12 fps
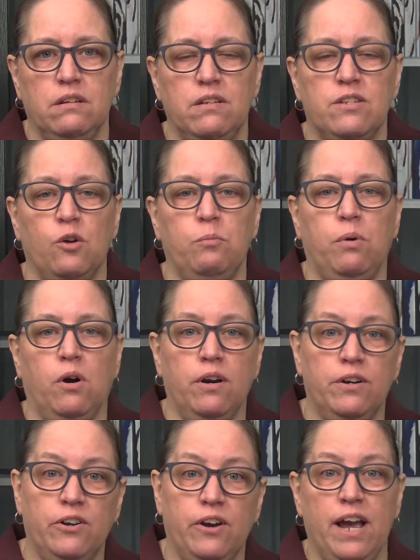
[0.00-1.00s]
so
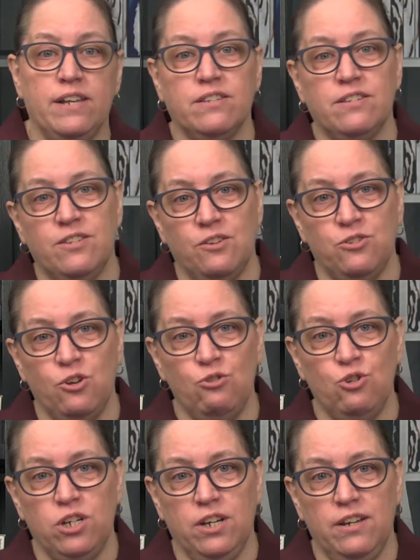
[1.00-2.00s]
partner asks
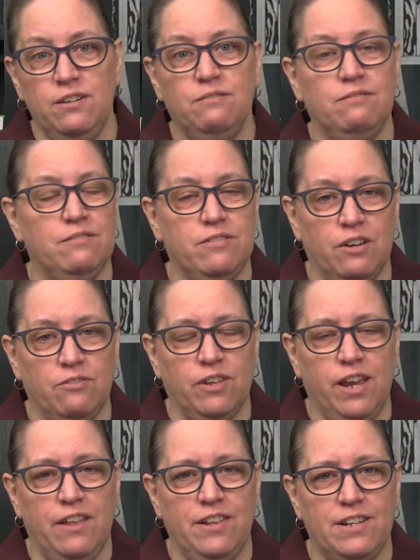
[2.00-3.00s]
associate,
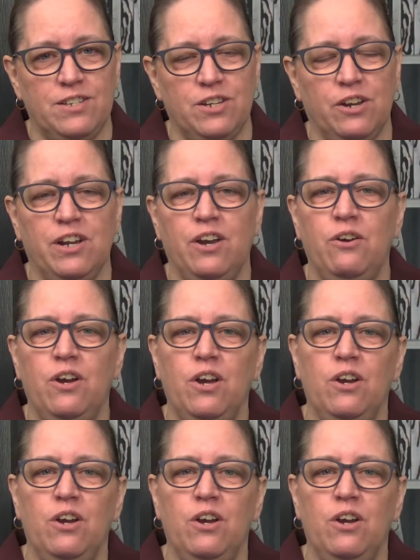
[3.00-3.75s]
definitely had that scenario,